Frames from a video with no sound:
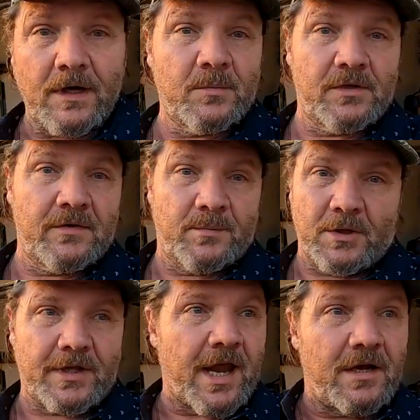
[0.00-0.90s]

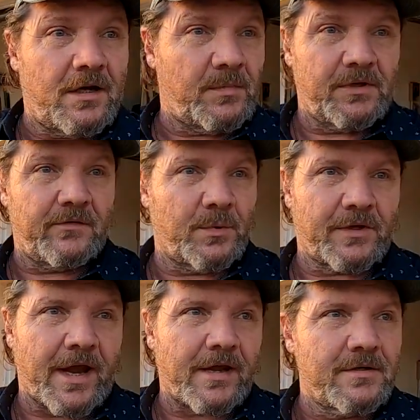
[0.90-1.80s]
Unbelievable day. Unbelievable
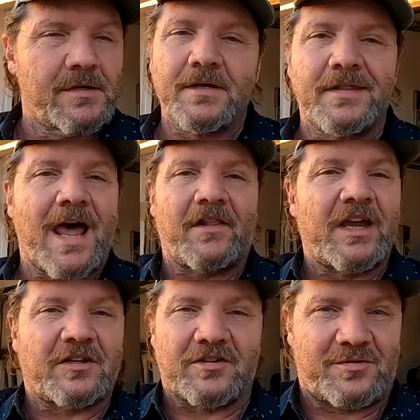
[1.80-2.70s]
day. Not
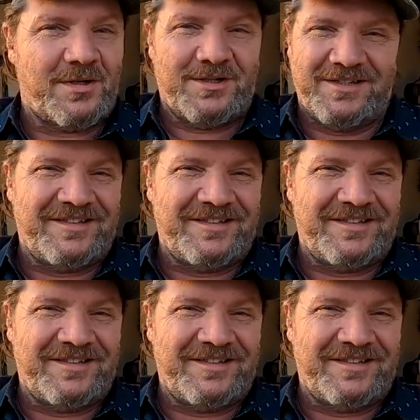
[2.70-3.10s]
like this.